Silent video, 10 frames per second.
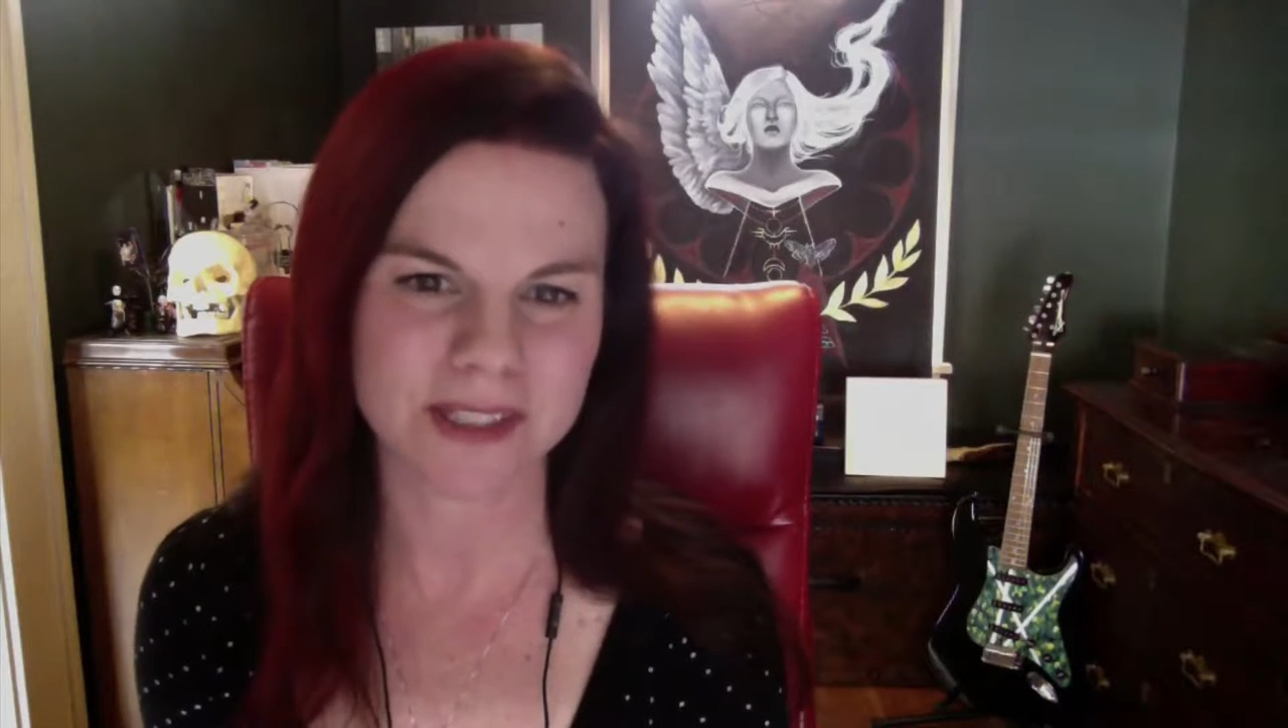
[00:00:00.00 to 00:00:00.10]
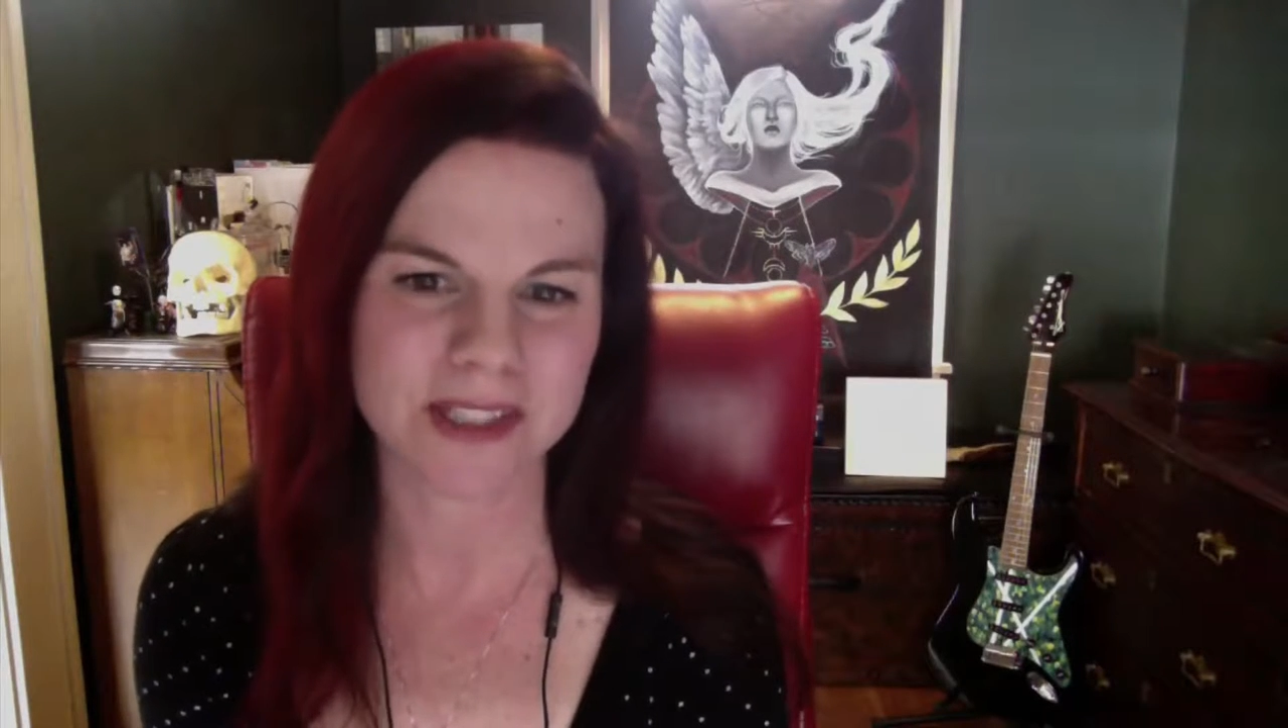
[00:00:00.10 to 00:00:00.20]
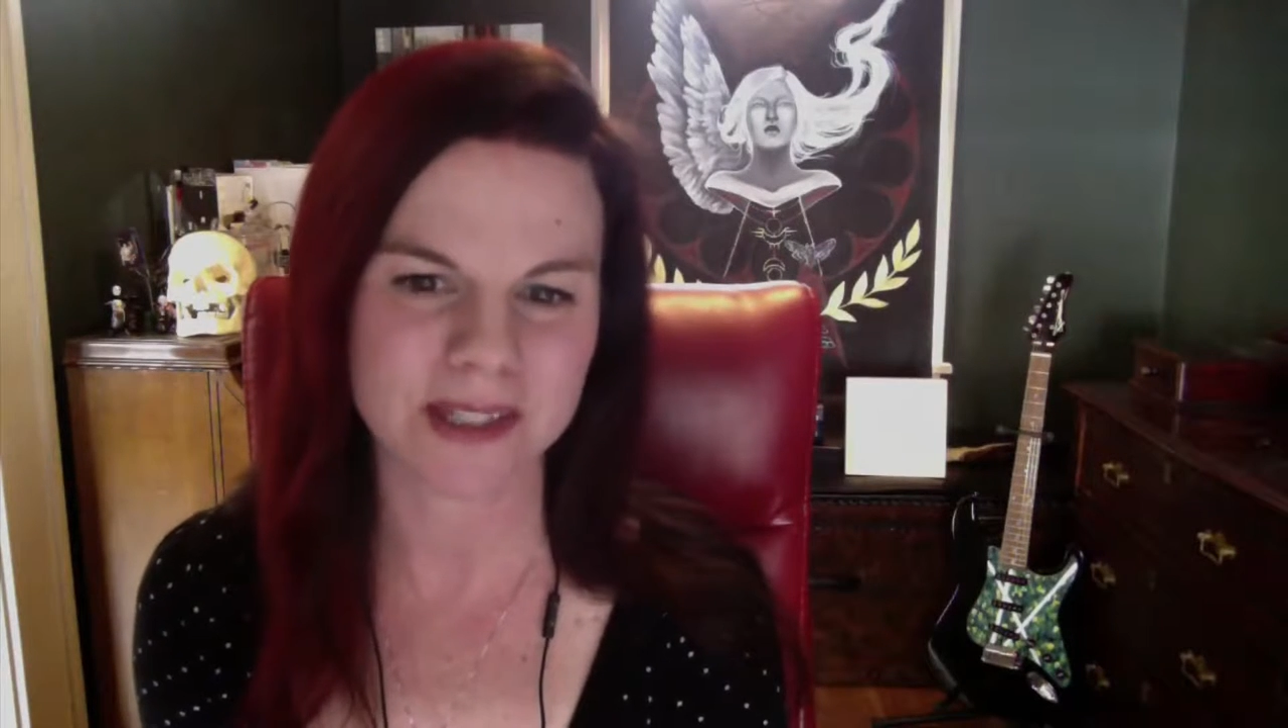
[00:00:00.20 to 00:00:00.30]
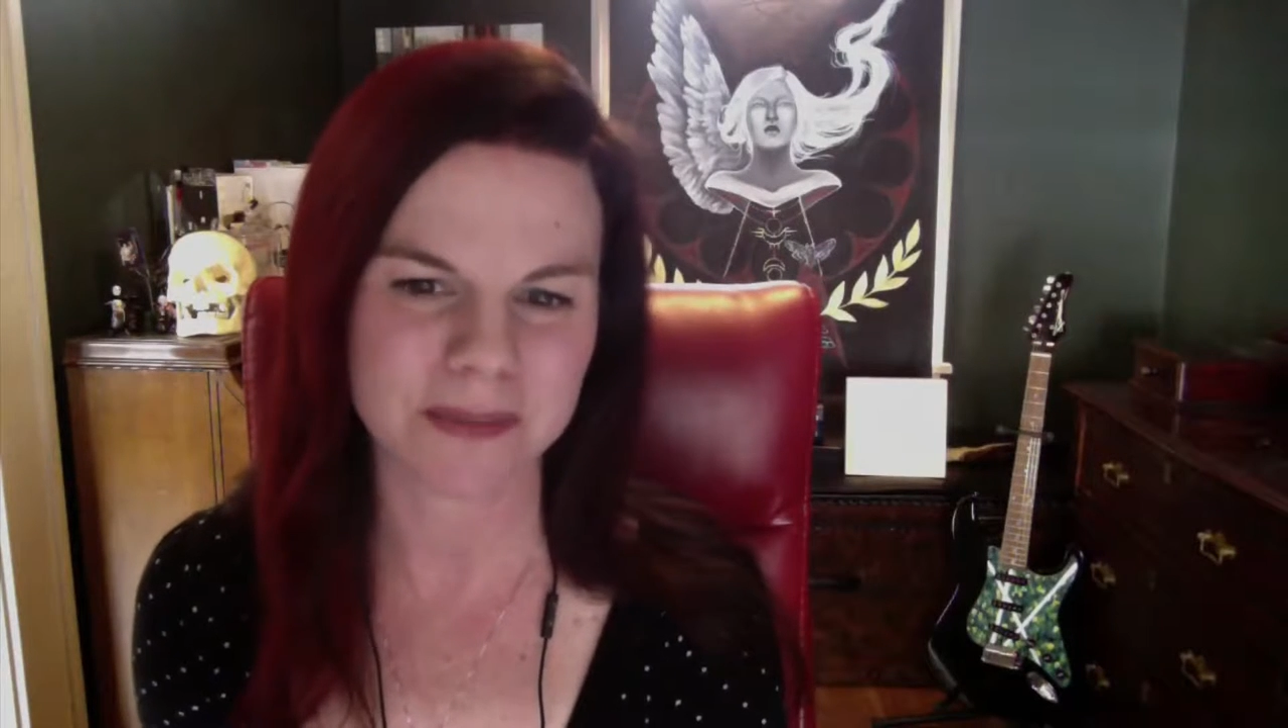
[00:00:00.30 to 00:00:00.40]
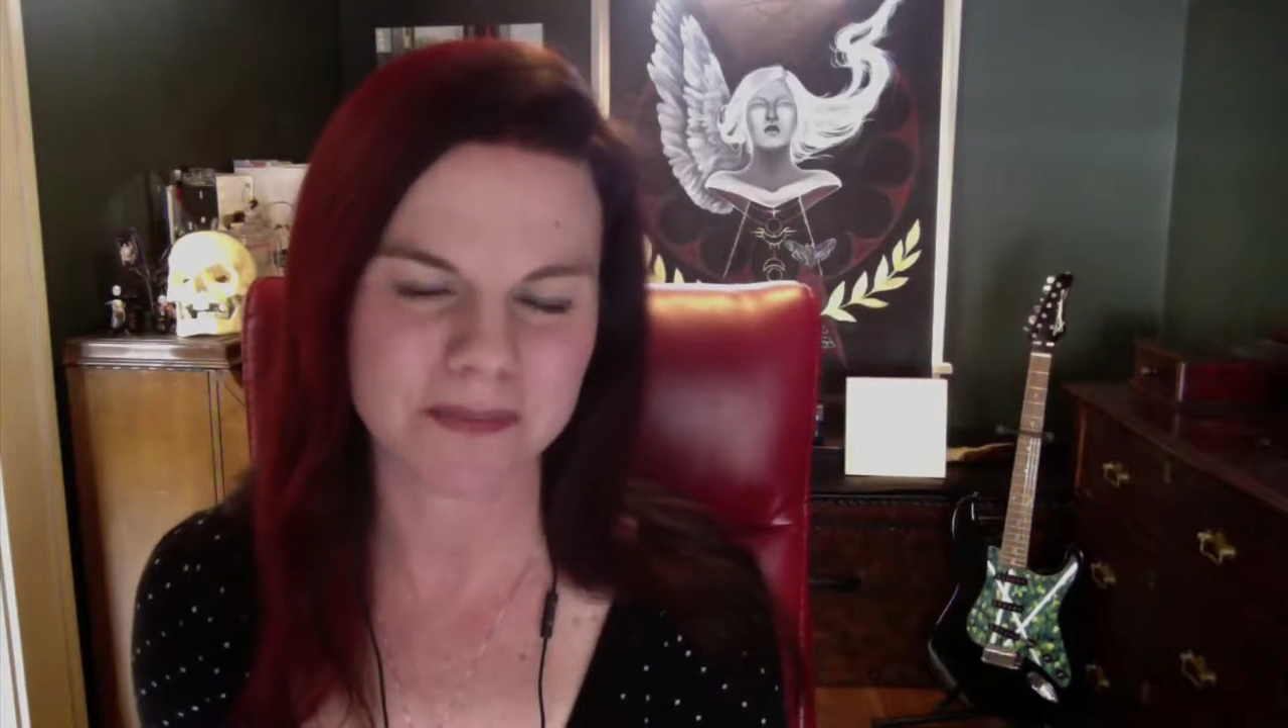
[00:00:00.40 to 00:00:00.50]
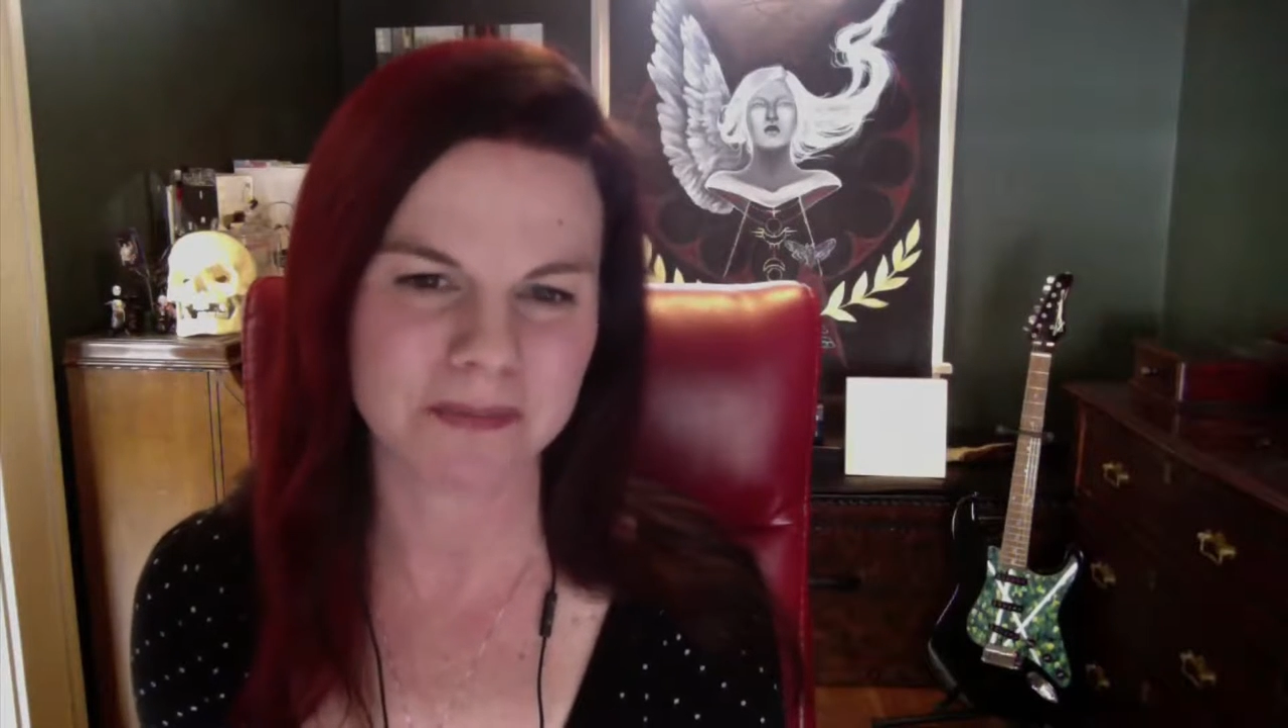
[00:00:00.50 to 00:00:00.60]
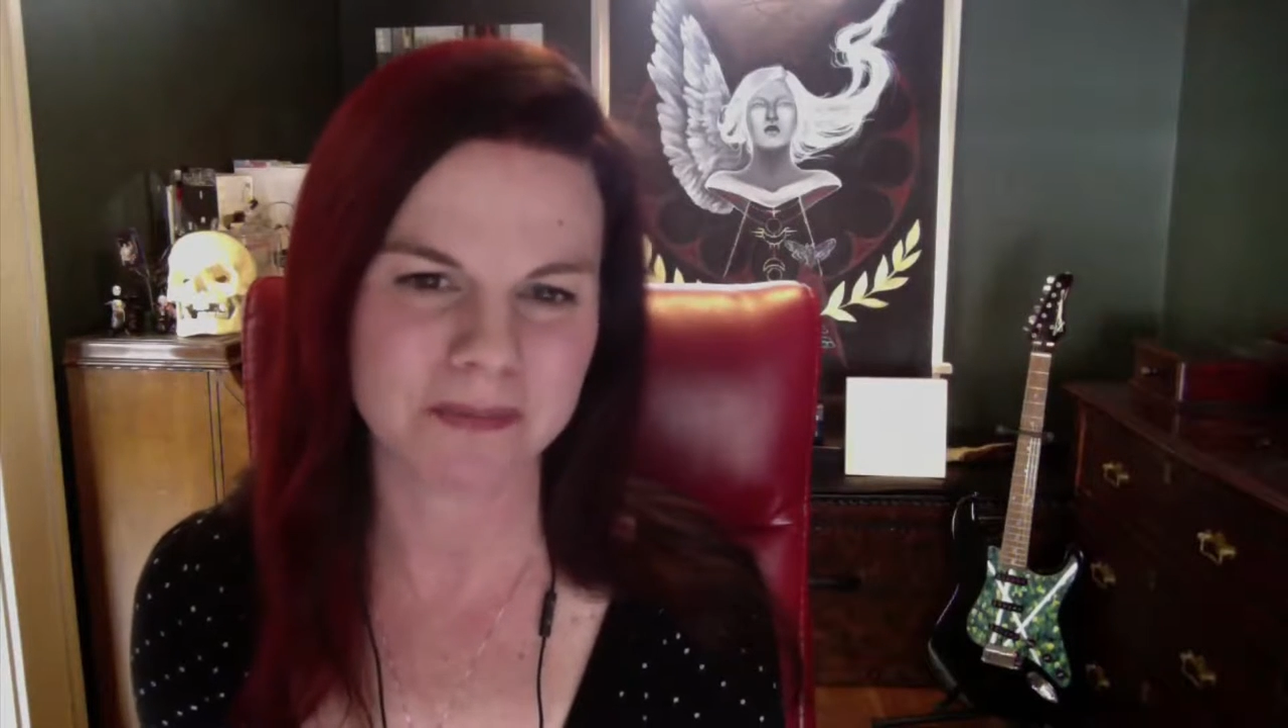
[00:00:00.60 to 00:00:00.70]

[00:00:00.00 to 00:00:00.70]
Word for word: reach them.